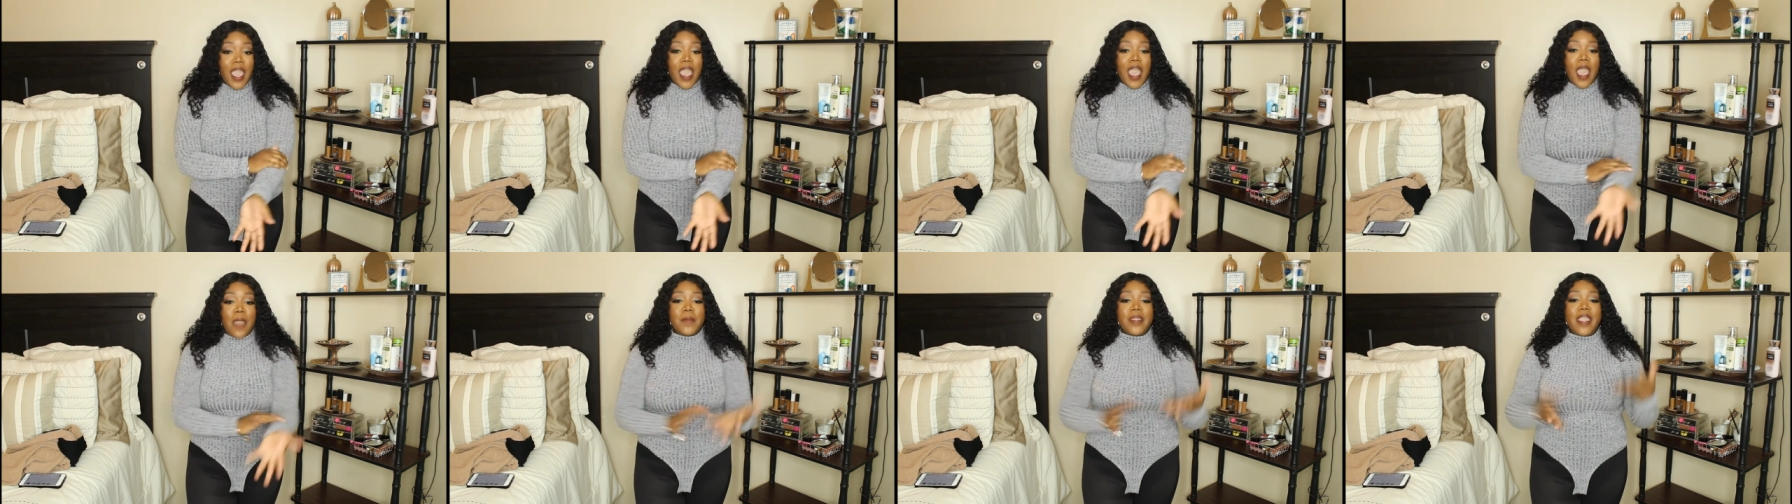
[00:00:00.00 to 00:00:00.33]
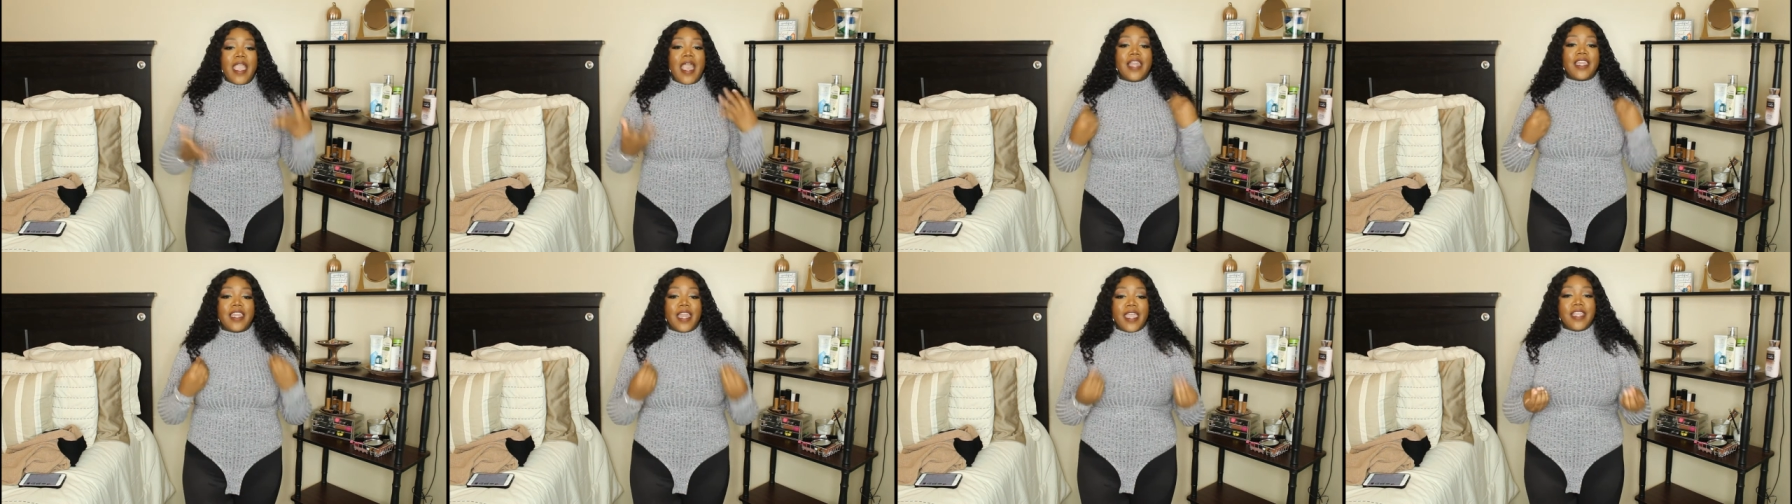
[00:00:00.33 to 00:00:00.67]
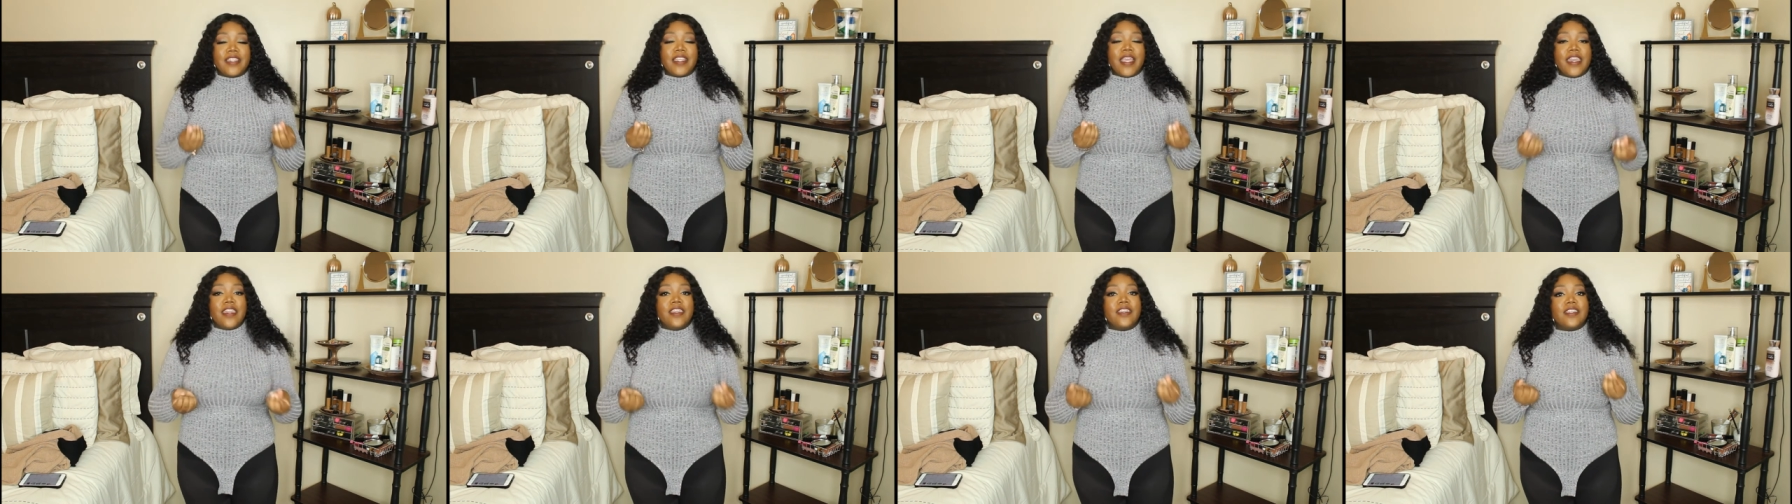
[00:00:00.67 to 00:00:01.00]
I mean, I
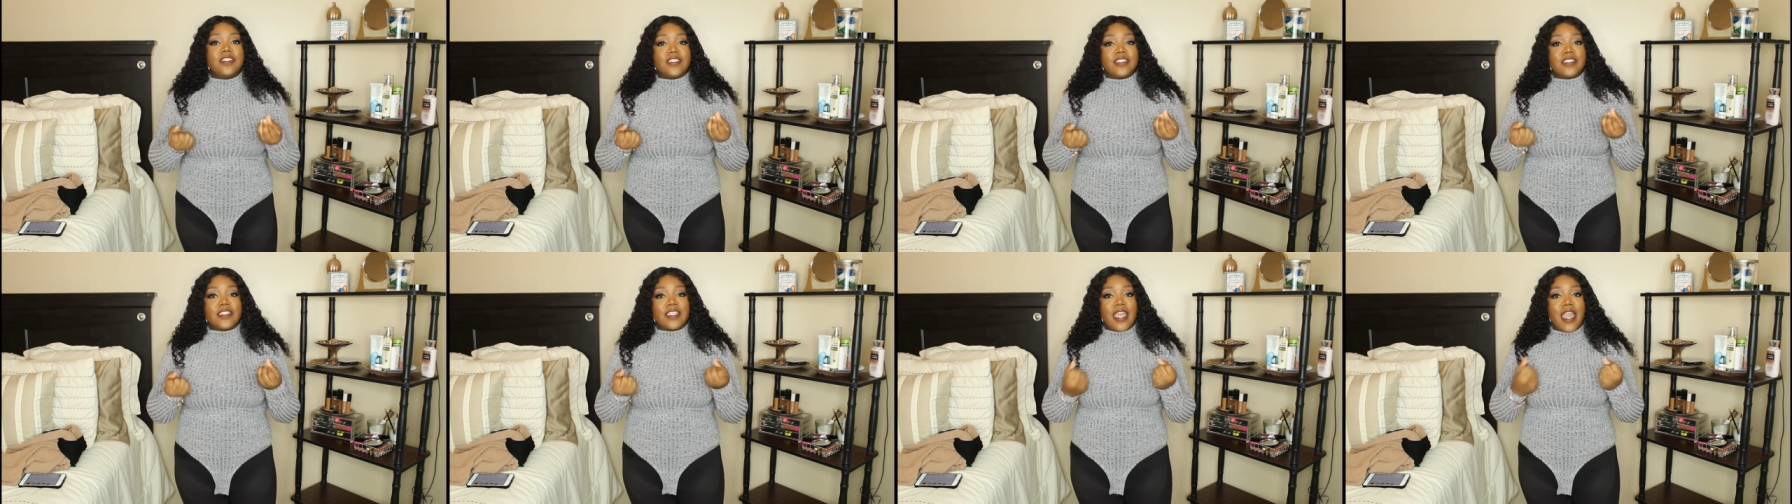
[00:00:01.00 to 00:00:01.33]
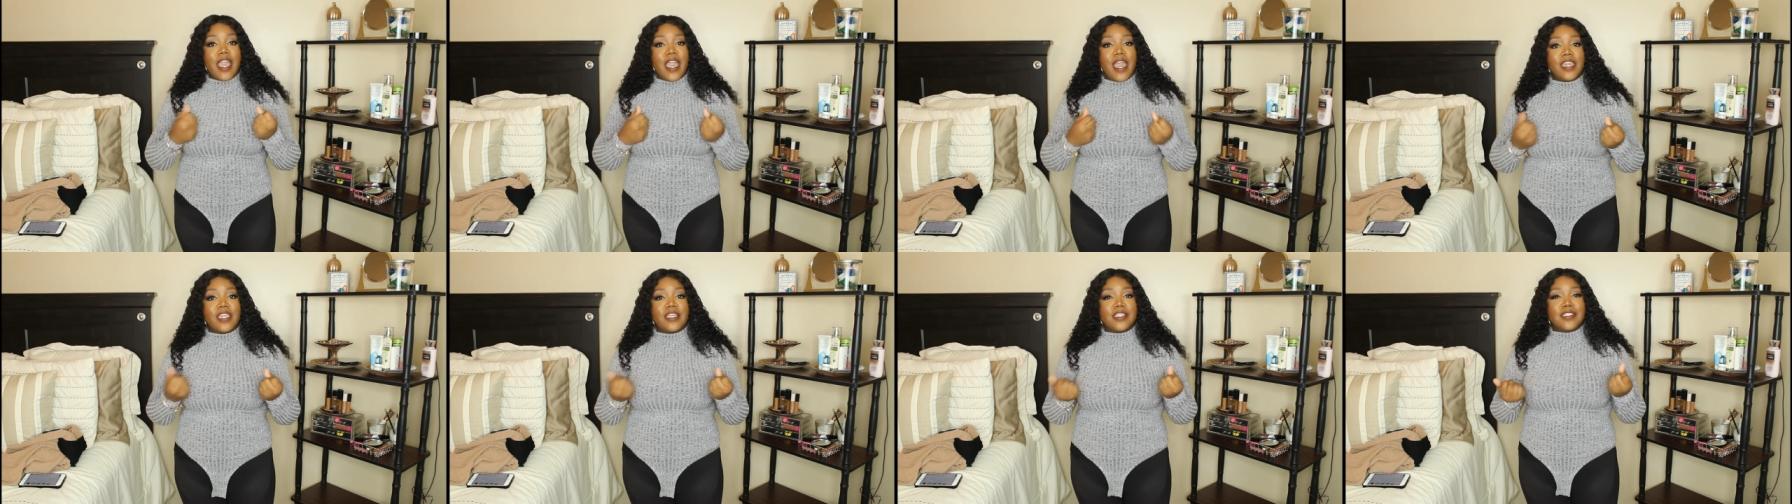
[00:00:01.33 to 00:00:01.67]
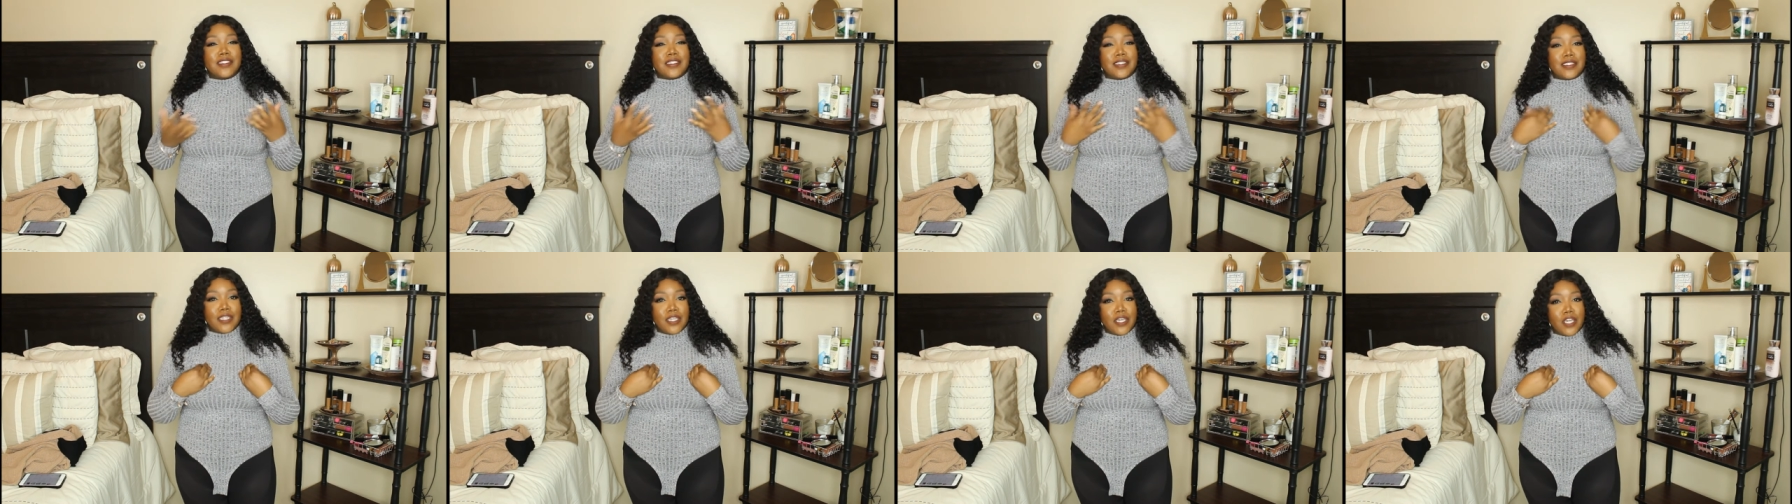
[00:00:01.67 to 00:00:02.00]
like that it's kind of
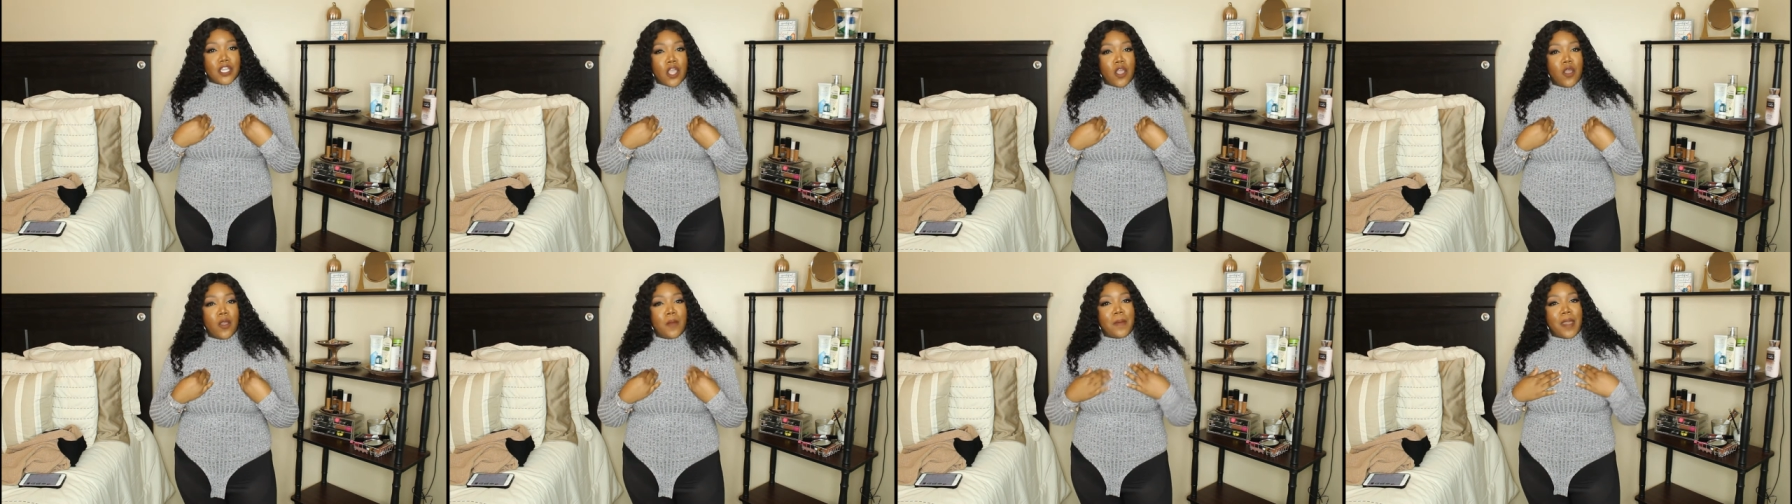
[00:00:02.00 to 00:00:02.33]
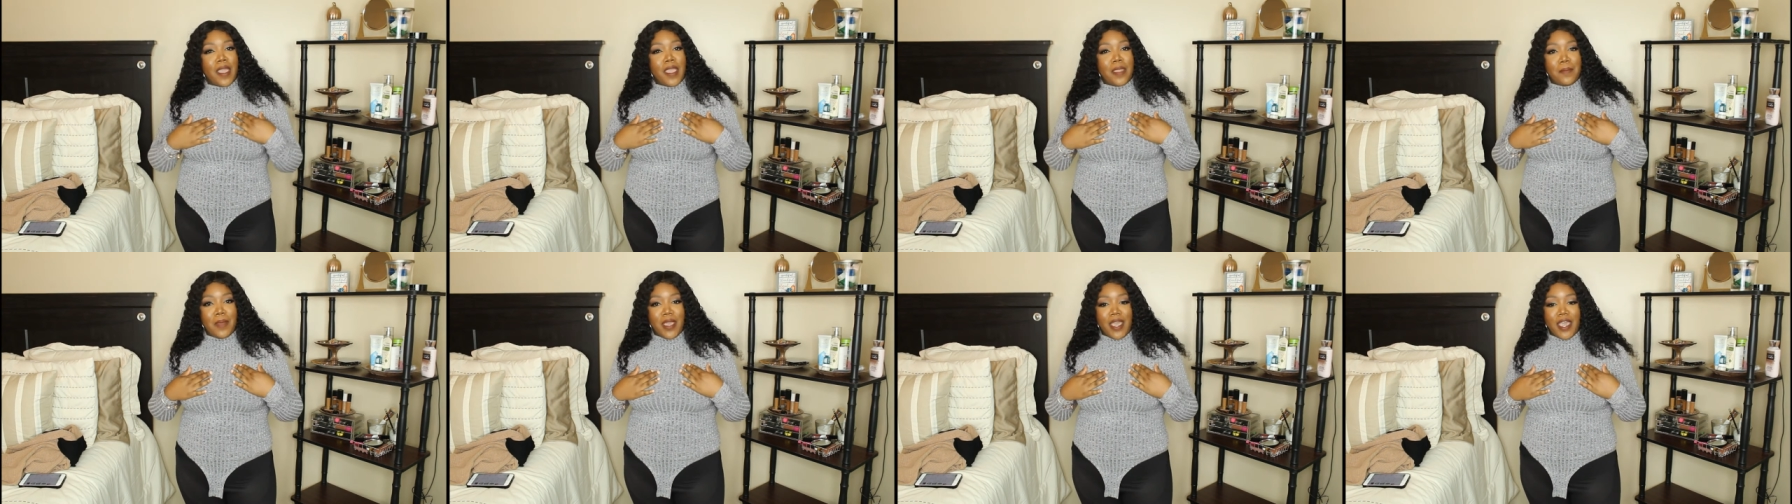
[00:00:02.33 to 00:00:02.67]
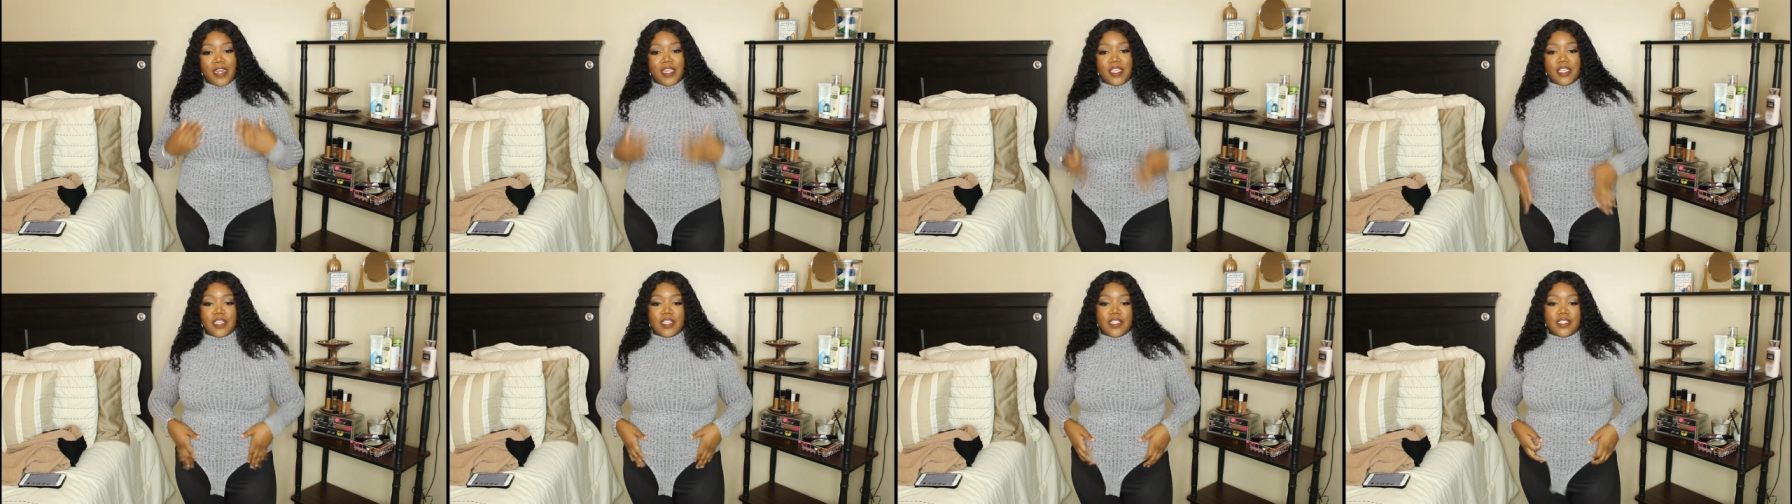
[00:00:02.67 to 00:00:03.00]
snug on my
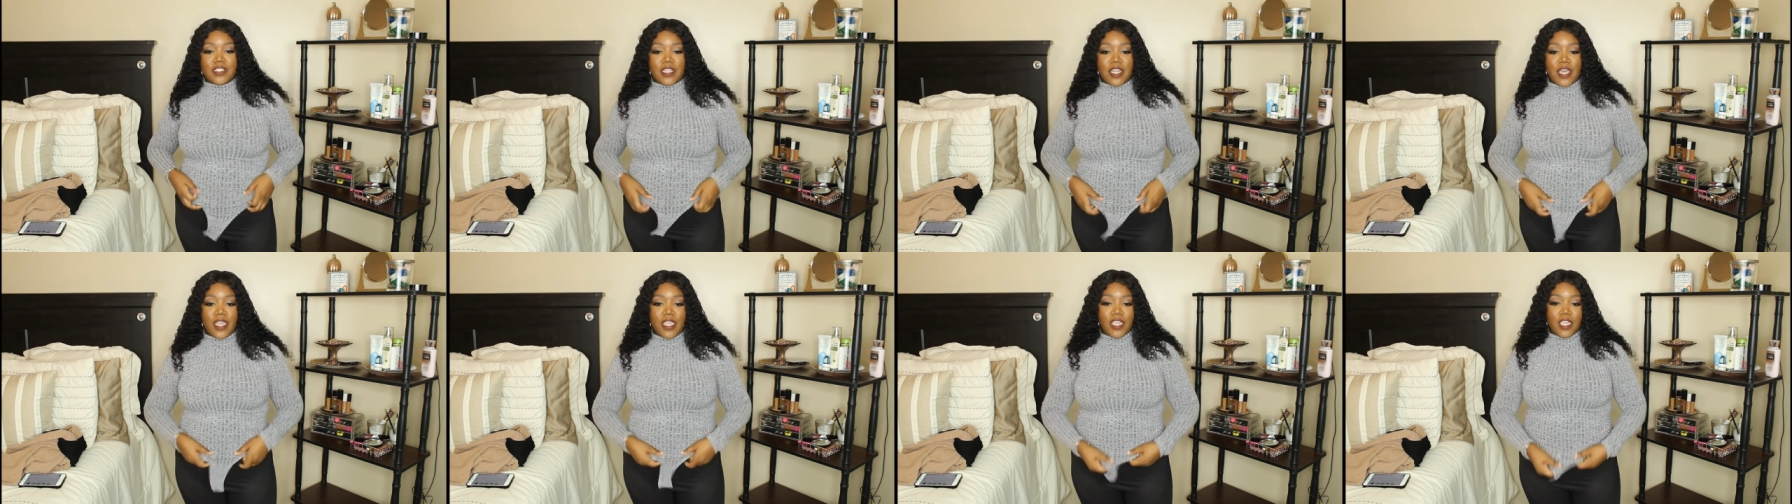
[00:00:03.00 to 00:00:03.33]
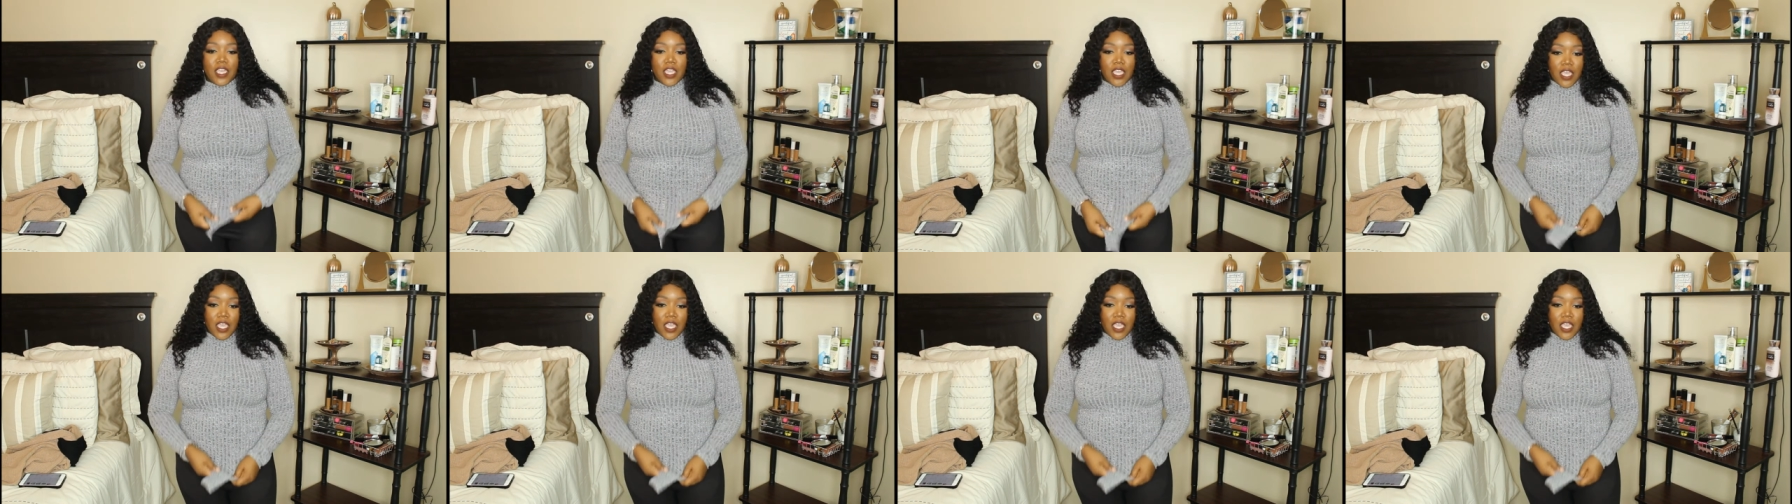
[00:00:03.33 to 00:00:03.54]
body, because like,